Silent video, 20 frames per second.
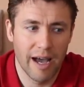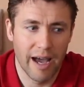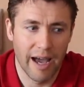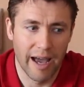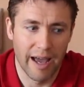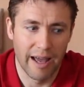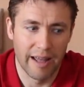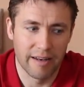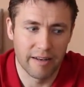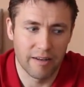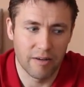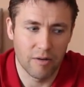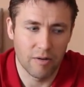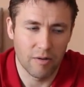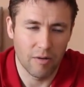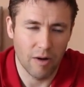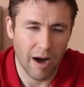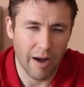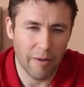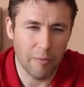And
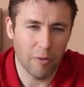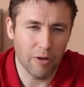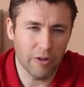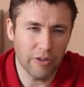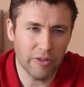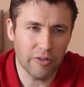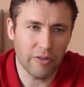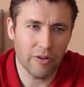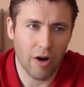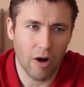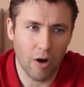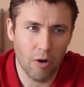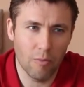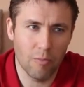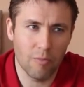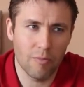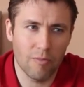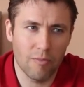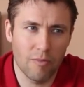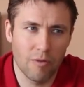I wonder
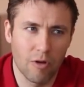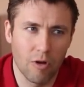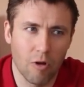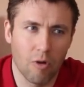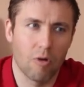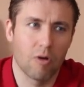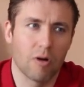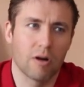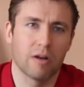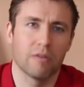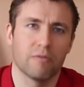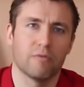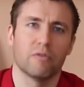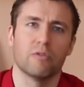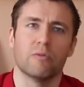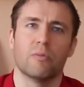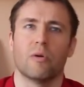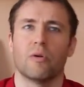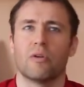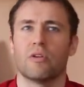how long
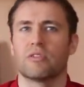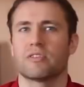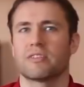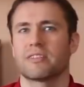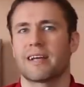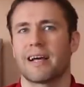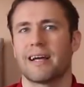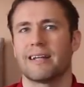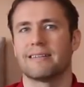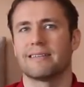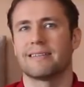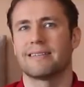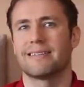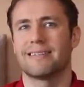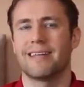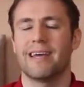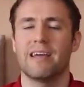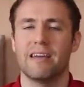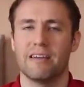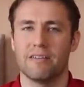footballers can
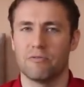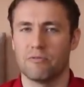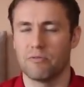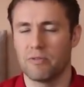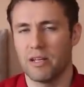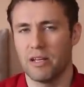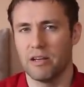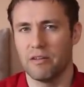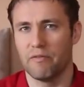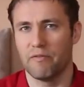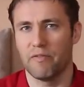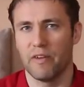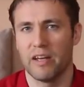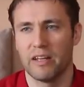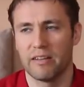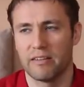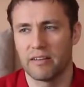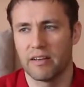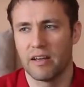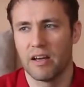stay really
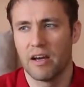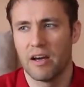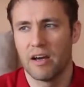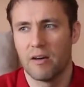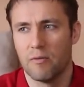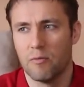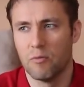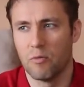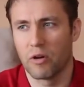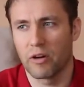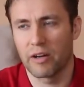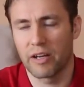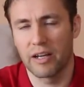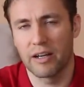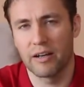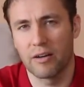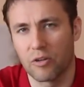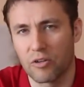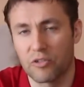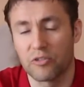fit
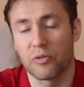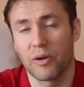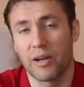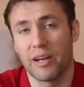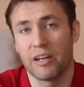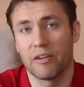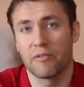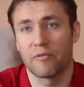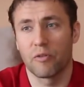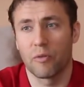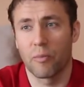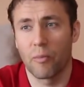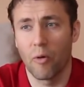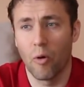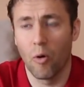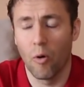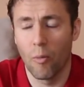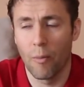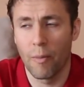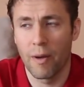working or training from
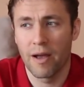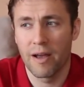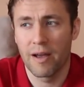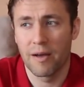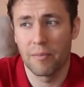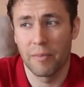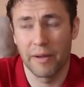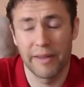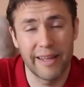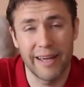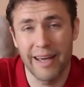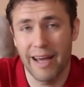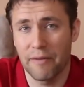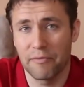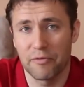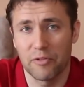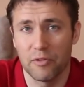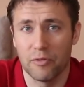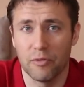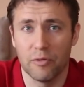home, but they
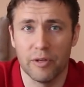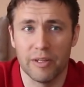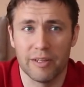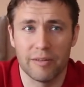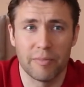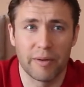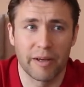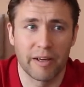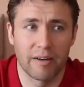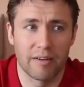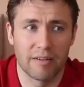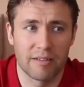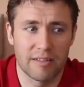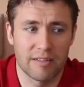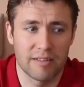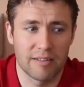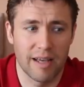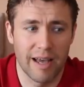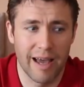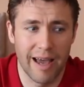have to do it
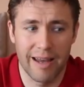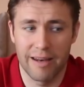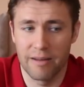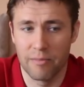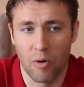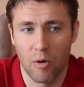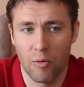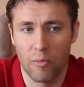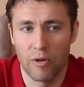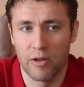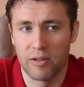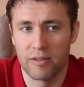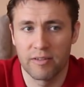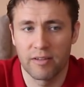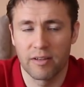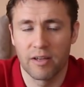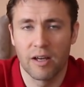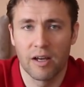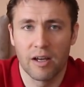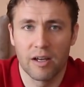because any
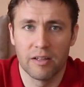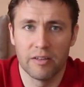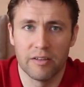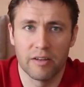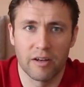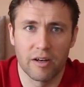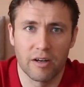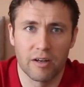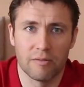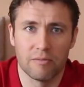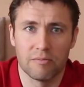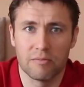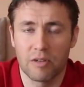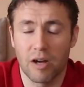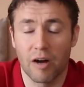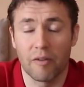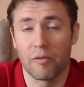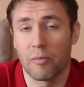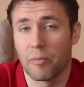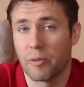moment the
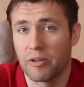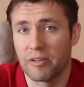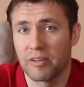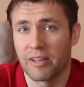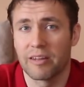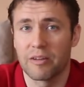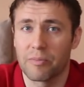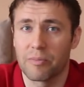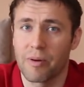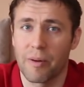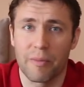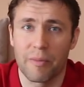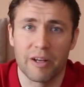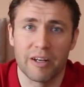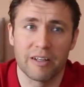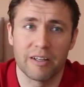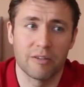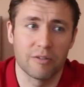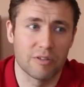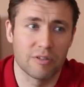government and the Premier
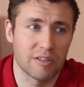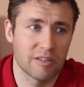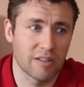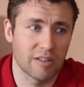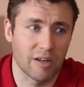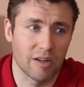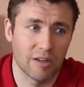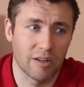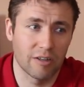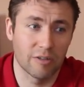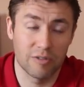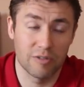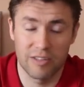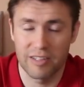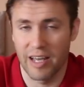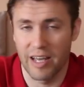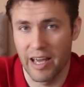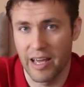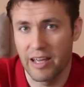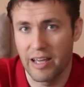League could start could
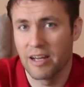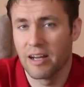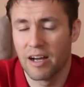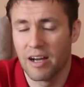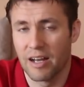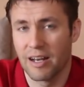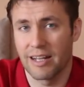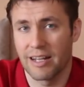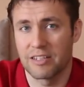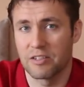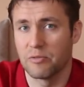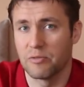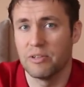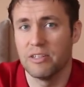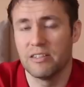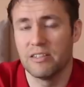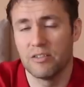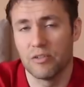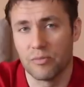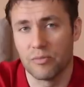say let's
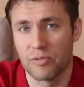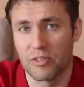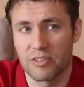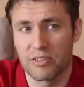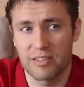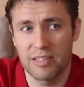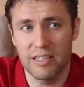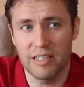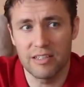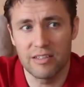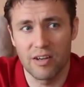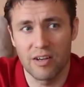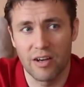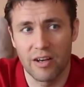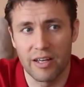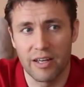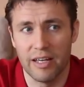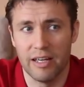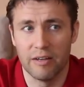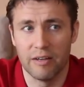resume the
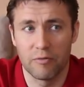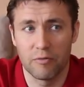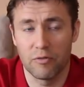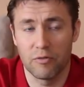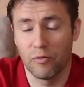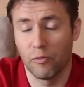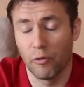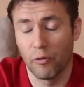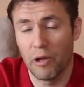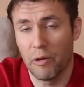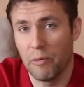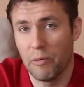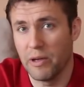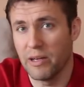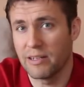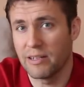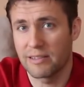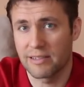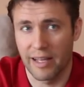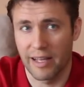season in three
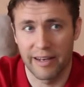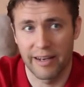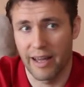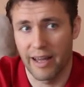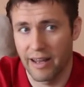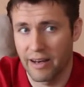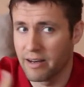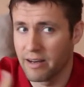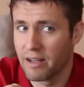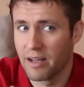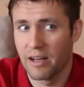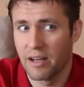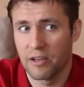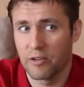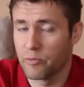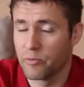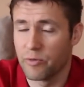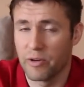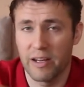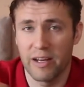weeks and then
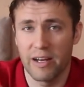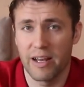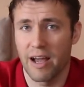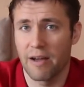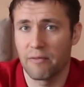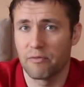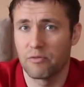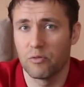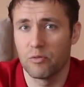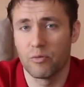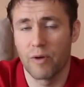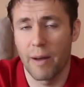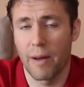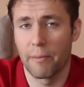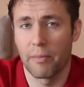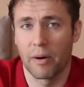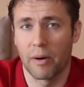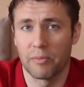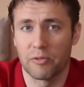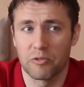you really have to
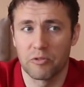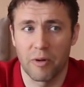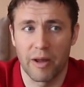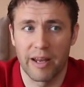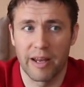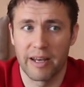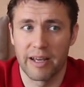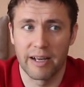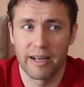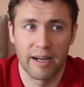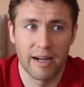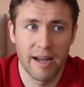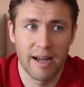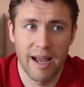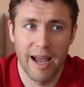ramp up training